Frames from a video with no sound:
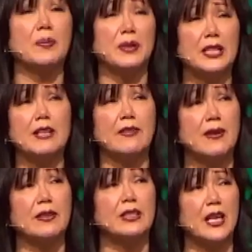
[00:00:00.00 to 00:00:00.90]
I believe
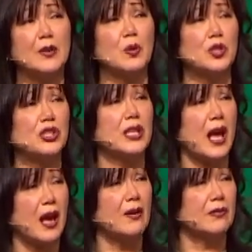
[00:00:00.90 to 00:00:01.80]
every table should
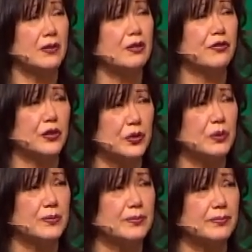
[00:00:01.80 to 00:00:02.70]
have a
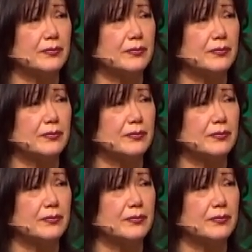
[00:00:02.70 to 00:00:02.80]
few.